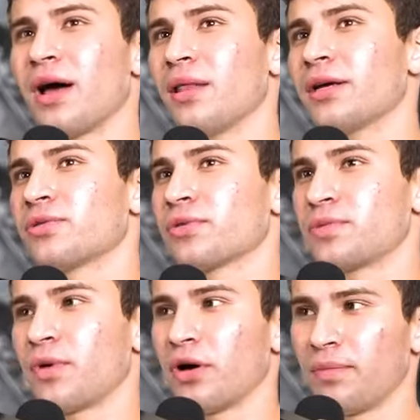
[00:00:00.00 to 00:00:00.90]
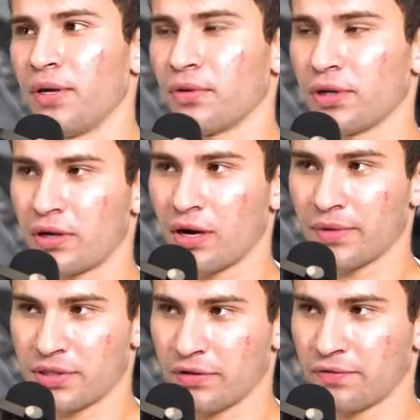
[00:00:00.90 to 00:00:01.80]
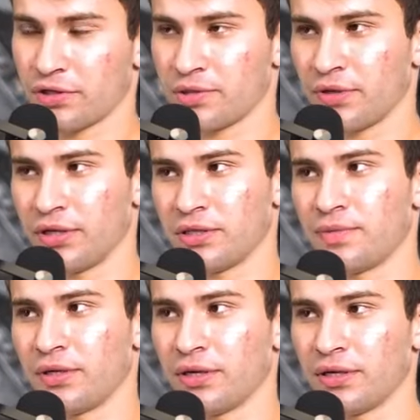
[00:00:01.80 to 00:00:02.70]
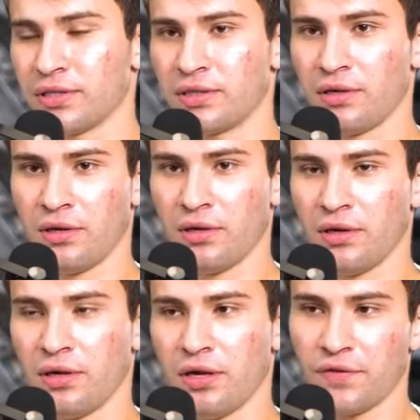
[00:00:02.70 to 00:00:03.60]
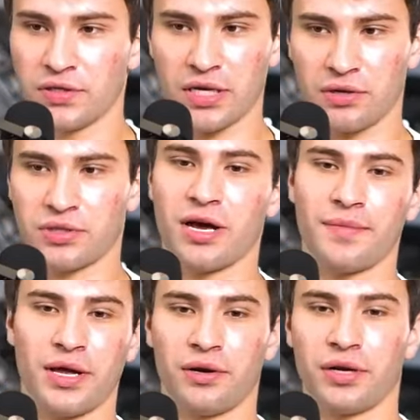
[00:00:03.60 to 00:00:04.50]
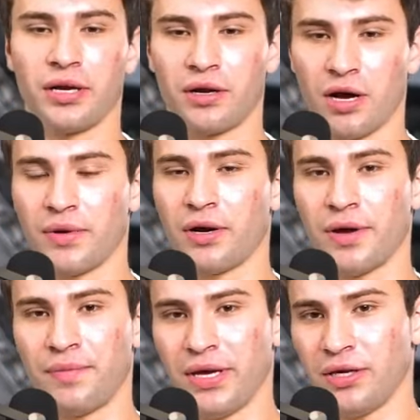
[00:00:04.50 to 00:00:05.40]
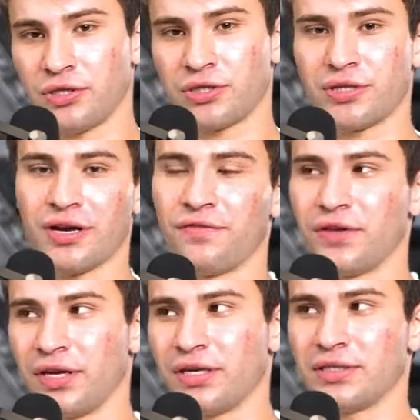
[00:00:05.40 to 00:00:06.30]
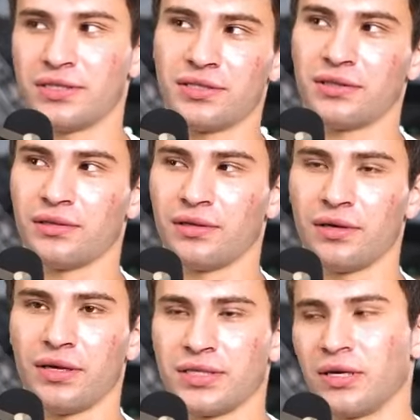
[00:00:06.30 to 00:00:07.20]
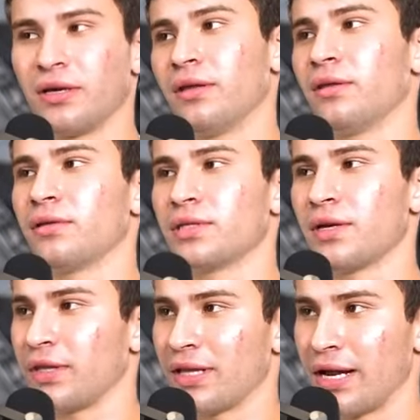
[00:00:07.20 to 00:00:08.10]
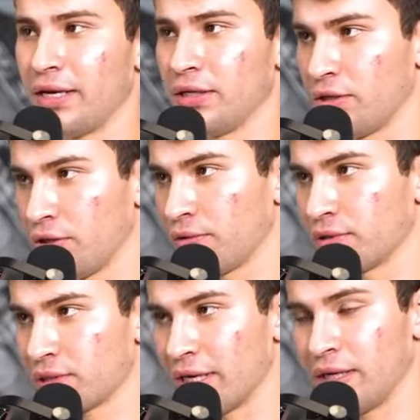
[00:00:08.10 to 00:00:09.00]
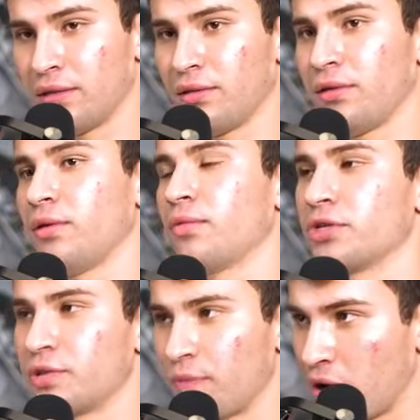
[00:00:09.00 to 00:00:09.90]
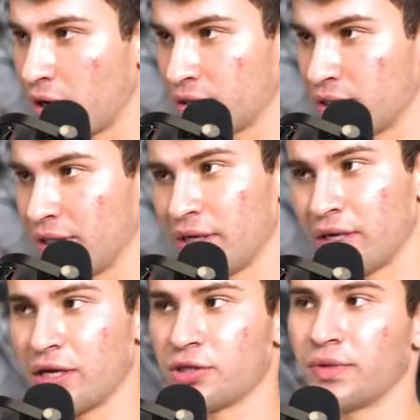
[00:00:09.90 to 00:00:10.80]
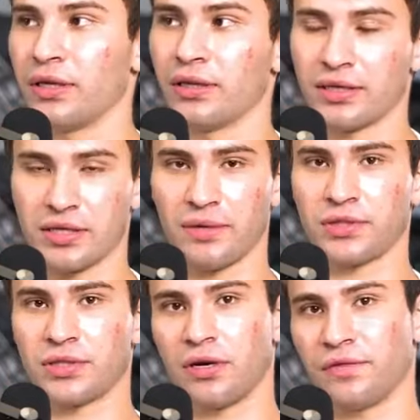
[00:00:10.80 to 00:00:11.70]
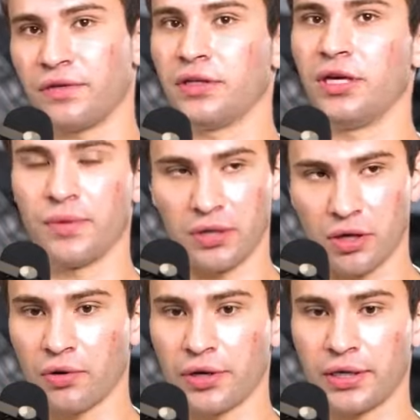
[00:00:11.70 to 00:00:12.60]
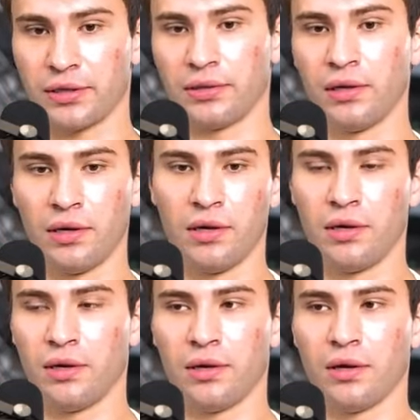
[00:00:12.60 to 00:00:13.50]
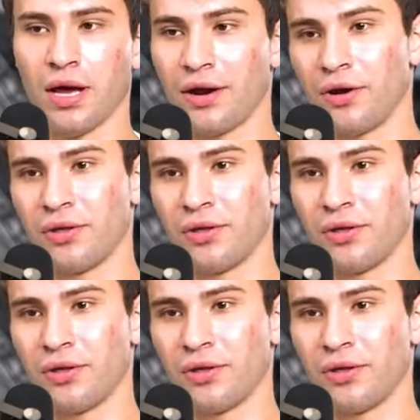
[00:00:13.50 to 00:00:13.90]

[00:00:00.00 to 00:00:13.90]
I like to respond to people in the comments in the first place because if you take your time out of your day to comment on my page, I feel like it's it's a something that I need to do is like respond to the engagement and that type of stuff and keep it going and I don't know.